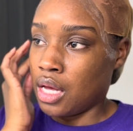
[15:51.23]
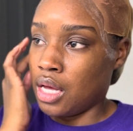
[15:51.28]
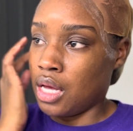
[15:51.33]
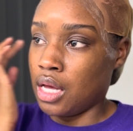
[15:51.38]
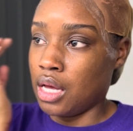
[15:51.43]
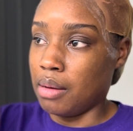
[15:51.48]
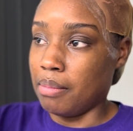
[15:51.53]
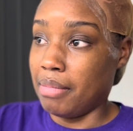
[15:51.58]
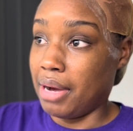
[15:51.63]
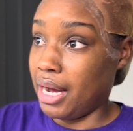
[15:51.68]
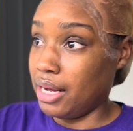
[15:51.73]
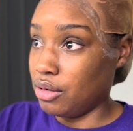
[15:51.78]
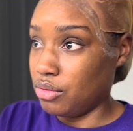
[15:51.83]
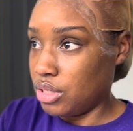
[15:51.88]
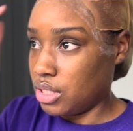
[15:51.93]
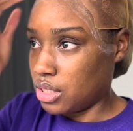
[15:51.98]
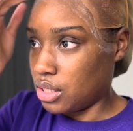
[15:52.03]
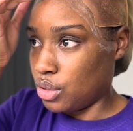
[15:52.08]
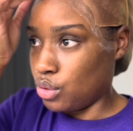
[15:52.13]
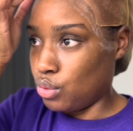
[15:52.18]
Mind you, this
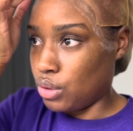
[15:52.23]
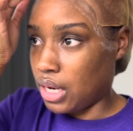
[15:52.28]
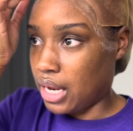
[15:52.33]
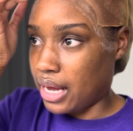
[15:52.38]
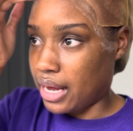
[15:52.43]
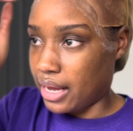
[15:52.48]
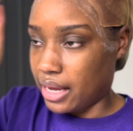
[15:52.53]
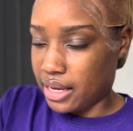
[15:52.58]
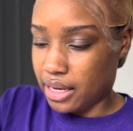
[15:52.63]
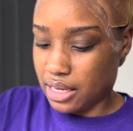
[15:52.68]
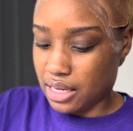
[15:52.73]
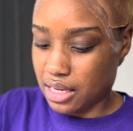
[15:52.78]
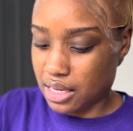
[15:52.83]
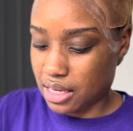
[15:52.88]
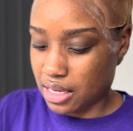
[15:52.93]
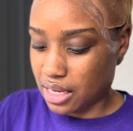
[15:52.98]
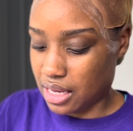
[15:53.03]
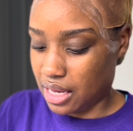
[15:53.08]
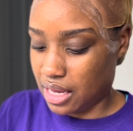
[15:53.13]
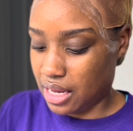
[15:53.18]
is a new client,
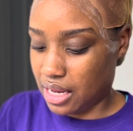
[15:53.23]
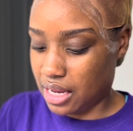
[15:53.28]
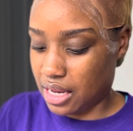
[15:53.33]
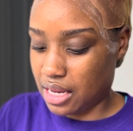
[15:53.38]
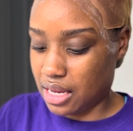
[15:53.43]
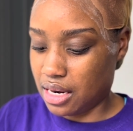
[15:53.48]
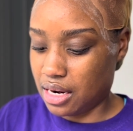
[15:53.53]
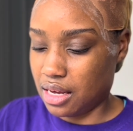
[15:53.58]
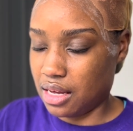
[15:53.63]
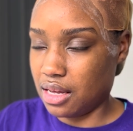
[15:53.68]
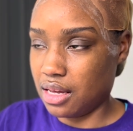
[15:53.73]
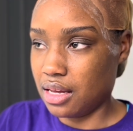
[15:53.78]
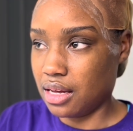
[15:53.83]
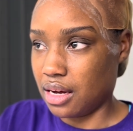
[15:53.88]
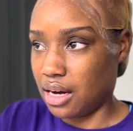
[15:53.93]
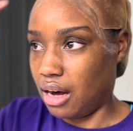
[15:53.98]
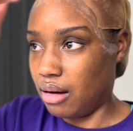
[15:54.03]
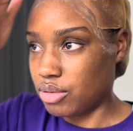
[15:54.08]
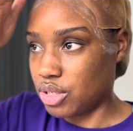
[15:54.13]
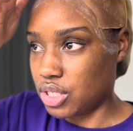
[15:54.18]
and
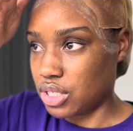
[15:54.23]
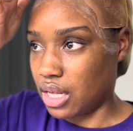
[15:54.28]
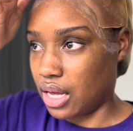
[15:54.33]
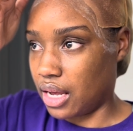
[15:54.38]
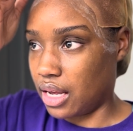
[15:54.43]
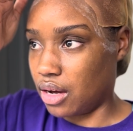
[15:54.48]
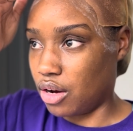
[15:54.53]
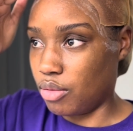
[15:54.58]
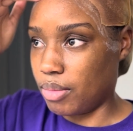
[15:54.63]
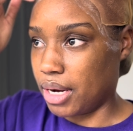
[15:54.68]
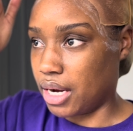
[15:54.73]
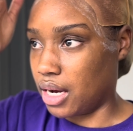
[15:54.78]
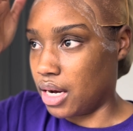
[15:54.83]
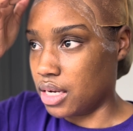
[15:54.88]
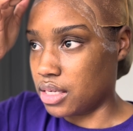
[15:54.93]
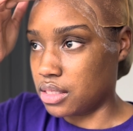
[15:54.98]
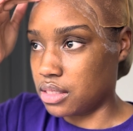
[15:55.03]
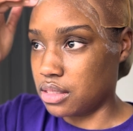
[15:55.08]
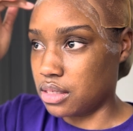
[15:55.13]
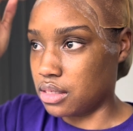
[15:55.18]
I'm just like, oh my gosh,
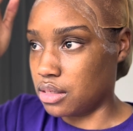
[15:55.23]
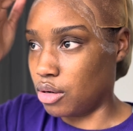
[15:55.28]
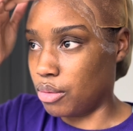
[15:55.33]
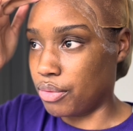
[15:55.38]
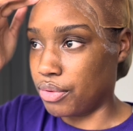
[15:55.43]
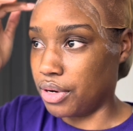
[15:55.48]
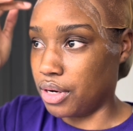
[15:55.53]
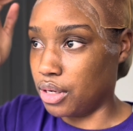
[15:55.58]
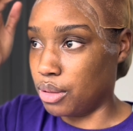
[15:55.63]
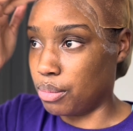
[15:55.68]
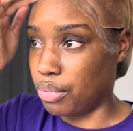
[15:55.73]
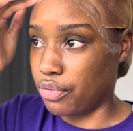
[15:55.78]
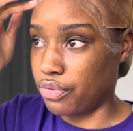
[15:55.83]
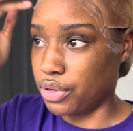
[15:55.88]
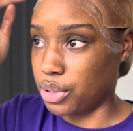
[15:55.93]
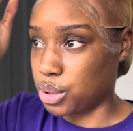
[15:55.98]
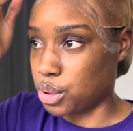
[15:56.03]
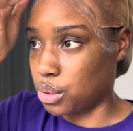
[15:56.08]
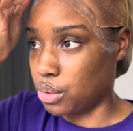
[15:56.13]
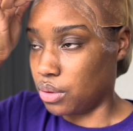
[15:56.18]
this is so
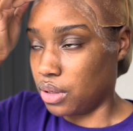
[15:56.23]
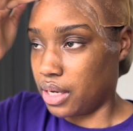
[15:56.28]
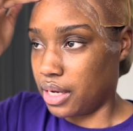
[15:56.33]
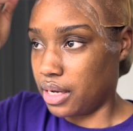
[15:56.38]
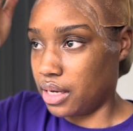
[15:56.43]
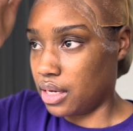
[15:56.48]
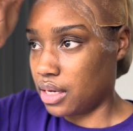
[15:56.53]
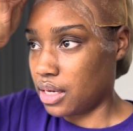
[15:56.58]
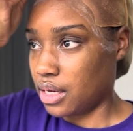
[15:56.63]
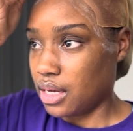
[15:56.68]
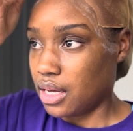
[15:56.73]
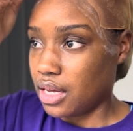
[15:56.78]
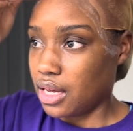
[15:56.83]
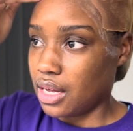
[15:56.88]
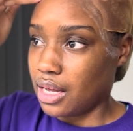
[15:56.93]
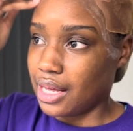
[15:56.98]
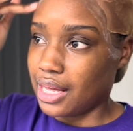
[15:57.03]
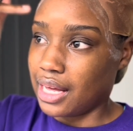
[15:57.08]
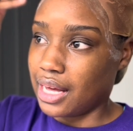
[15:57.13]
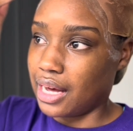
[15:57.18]
unprofessional. Like,
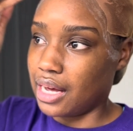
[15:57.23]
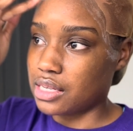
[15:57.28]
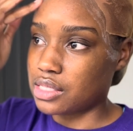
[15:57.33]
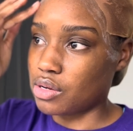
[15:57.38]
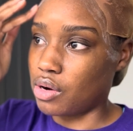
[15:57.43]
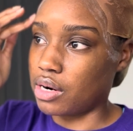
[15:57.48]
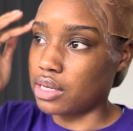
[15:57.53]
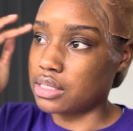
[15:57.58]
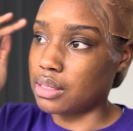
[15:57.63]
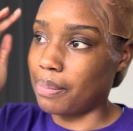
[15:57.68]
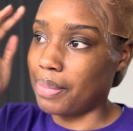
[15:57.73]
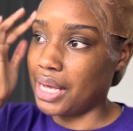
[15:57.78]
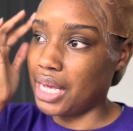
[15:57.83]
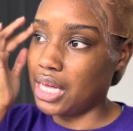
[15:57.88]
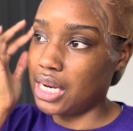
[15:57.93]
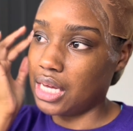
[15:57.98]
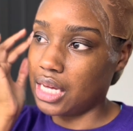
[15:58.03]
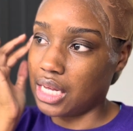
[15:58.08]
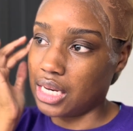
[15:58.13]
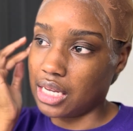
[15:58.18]
I started to
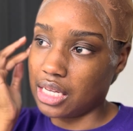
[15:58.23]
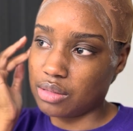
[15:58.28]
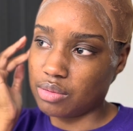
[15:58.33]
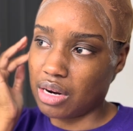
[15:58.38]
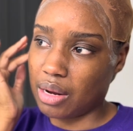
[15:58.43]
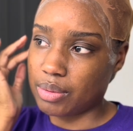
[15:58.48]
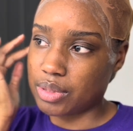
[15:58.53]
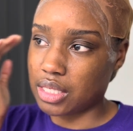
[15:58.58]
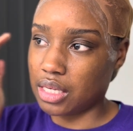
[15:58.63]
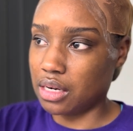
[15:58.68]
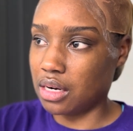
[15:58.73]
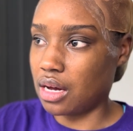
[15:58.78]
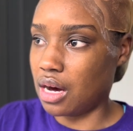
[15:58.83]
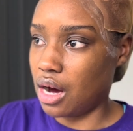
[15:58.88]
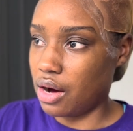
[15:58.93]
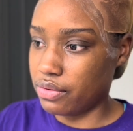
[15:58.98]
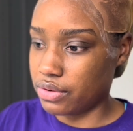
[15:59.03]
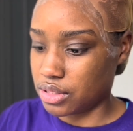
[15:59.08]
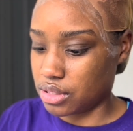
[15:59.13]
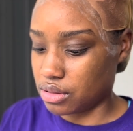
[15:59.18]
panic, and that's what I was telling the
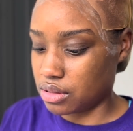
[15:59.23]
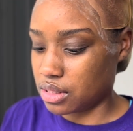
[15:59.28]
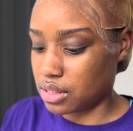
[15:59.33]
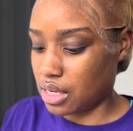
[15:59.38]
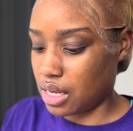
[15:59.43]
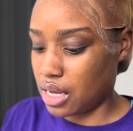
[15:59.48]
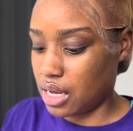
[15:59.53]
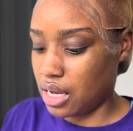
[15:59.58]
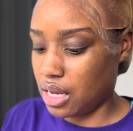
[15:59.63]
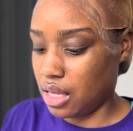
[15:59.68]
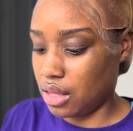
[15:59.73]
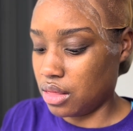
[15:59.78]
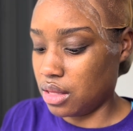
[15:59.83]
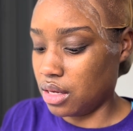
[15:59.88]
officers and the